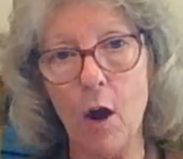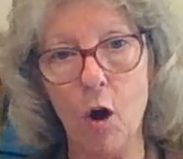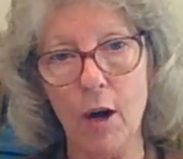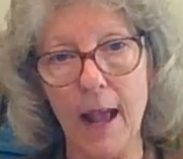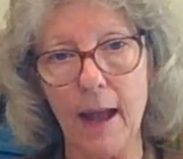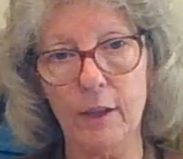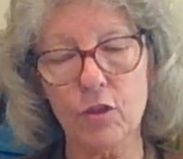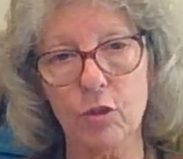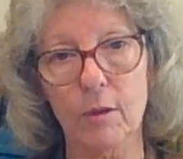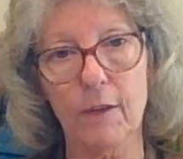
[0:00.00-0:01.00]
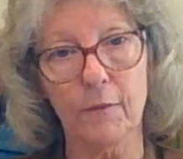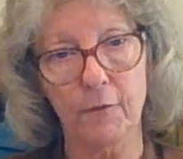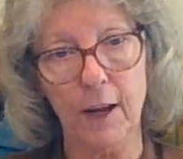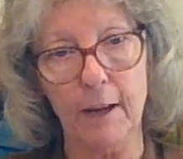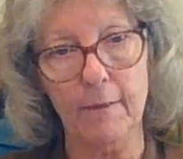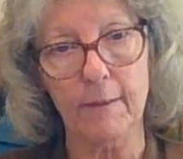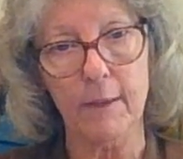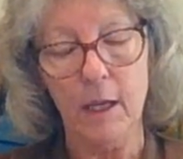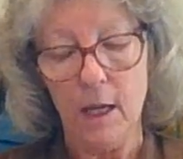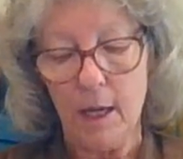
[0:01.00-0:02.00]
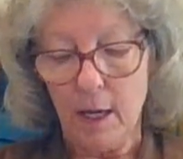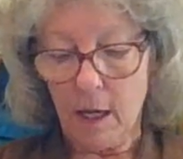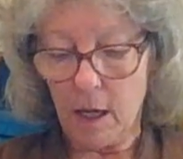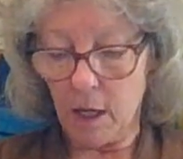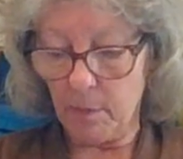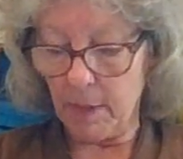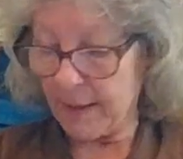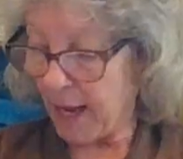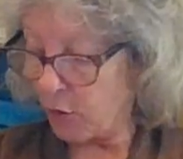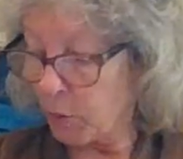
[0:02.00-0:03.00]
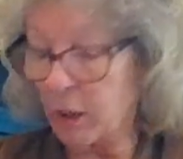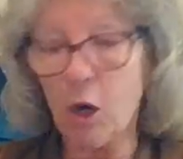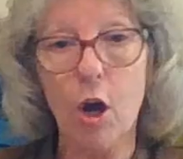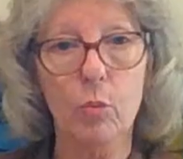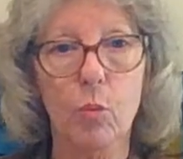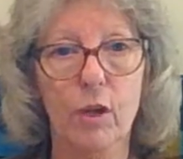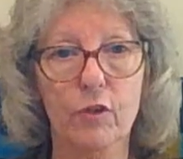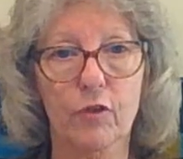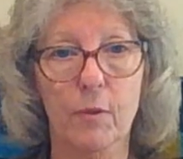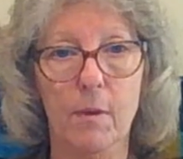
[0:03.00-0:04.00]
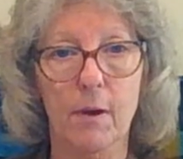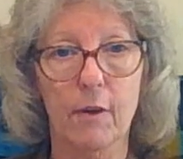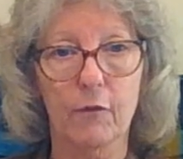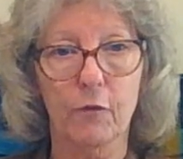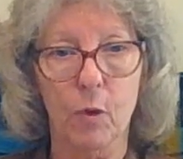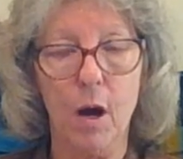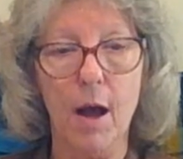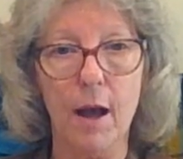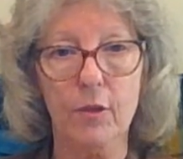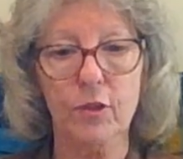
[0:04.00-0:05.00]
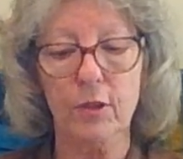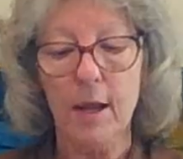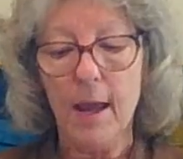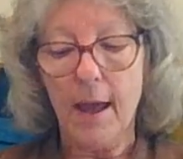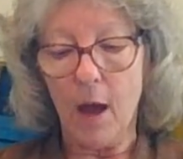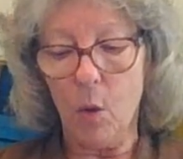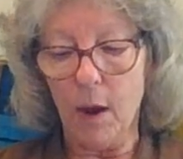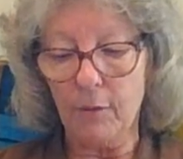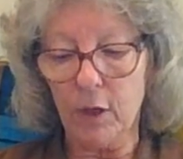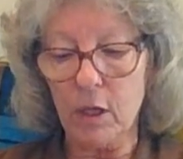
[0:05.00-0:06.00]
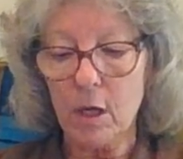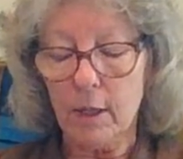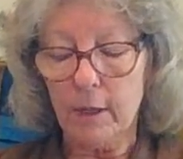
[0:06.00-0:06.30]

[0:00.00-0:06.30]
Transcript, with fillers: heart attitude of faith. Um, and that's what God wants from, for us. However,